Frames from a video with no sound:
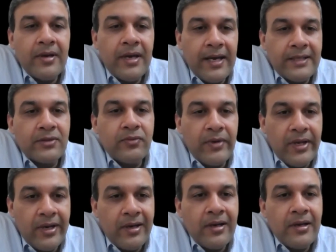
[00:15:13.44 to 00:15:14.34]
as
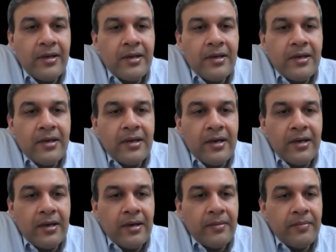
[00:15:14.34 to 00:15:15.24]
well.
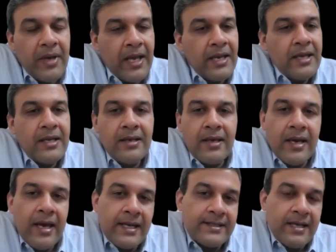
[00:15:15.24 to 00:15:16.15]
Any
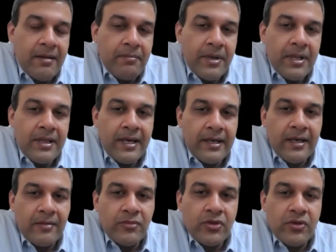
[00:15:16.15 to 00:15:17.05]
example that
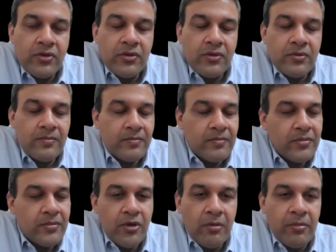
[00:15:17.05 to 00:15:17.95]
comes to you
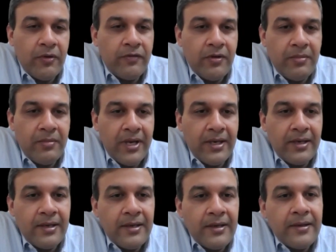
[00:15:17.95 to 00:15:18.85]
top of your mind?